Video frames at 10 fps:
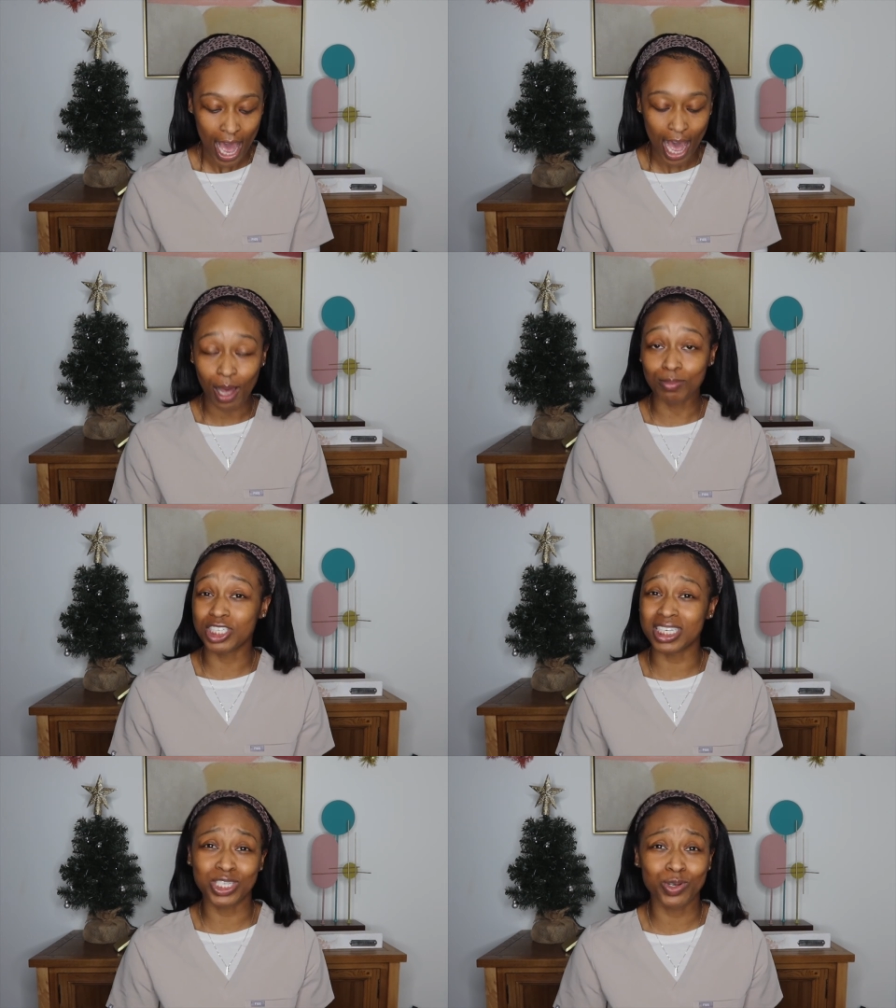um,
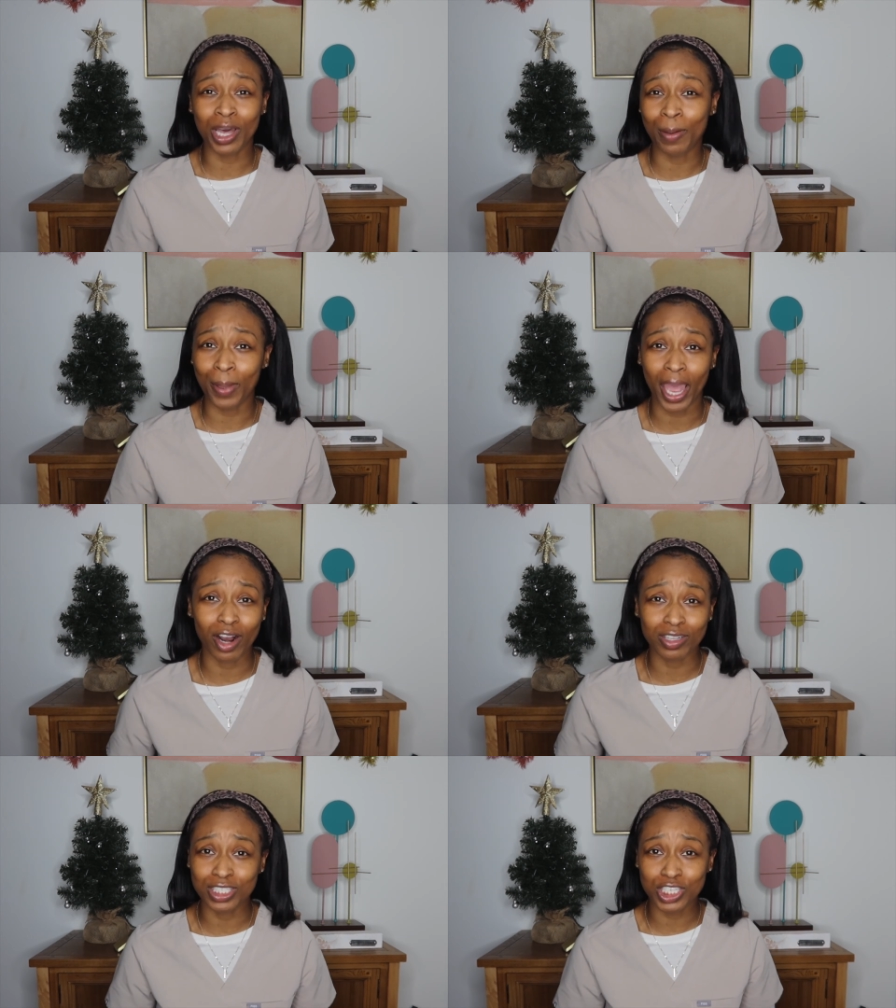just to
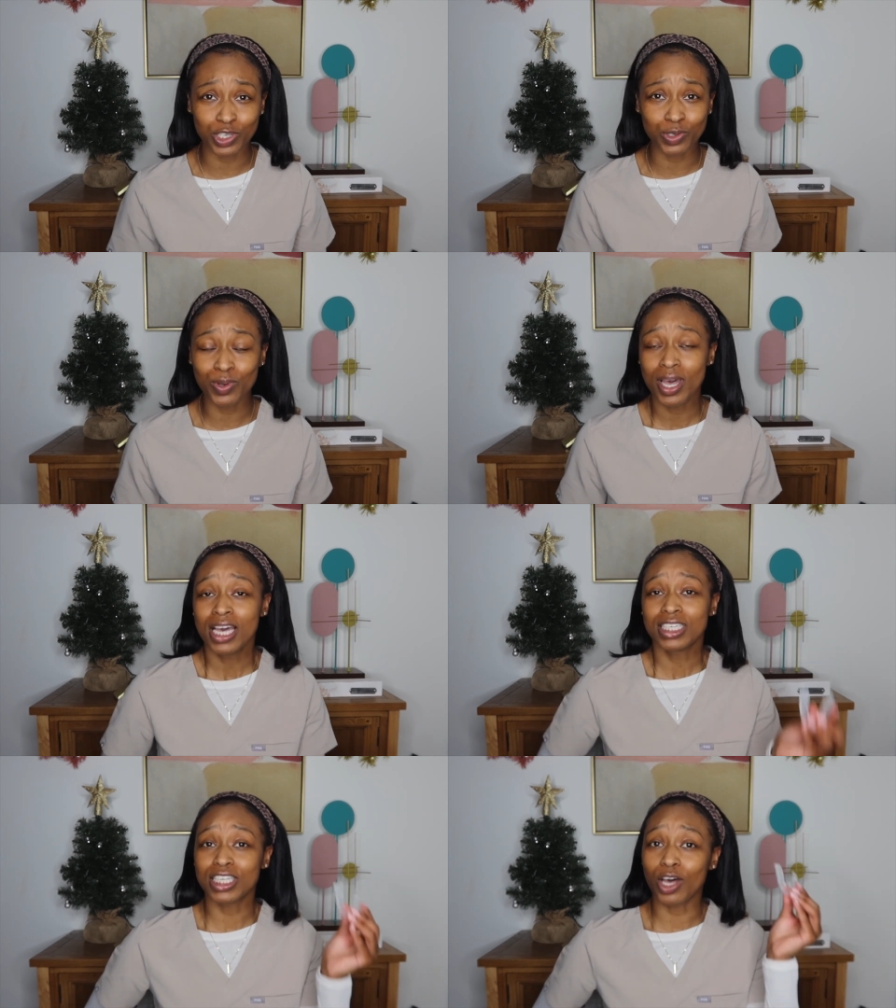compare the two.
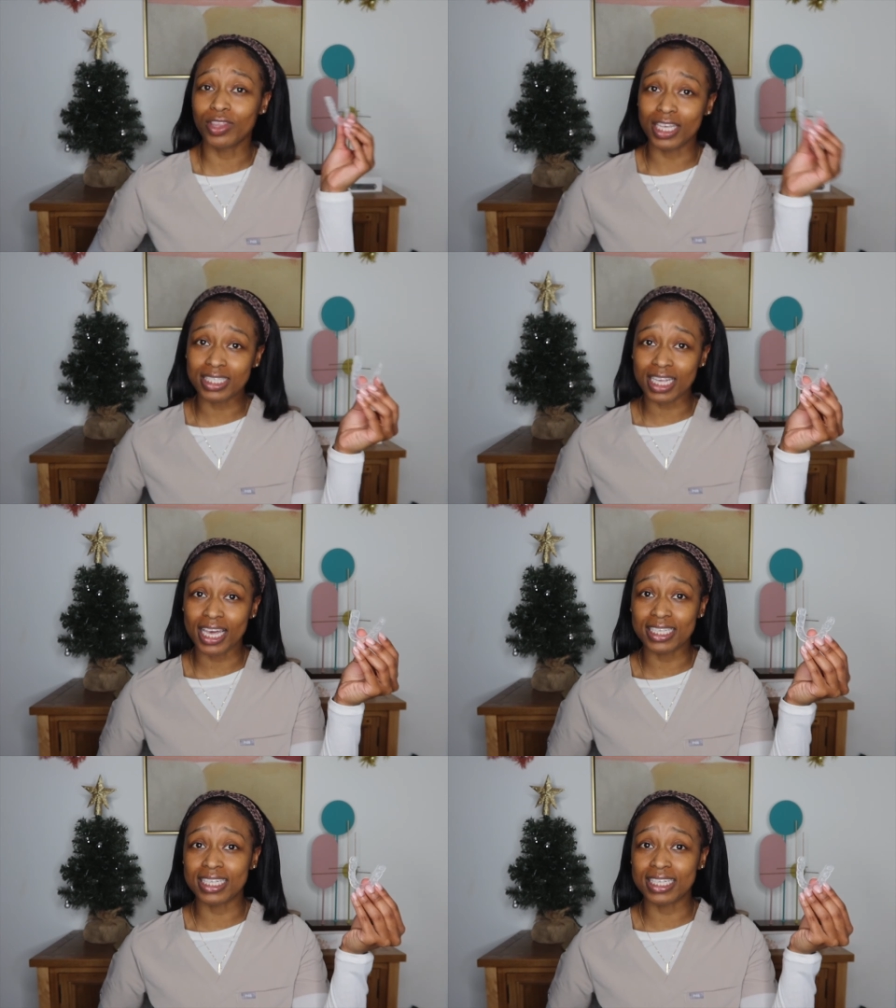So this is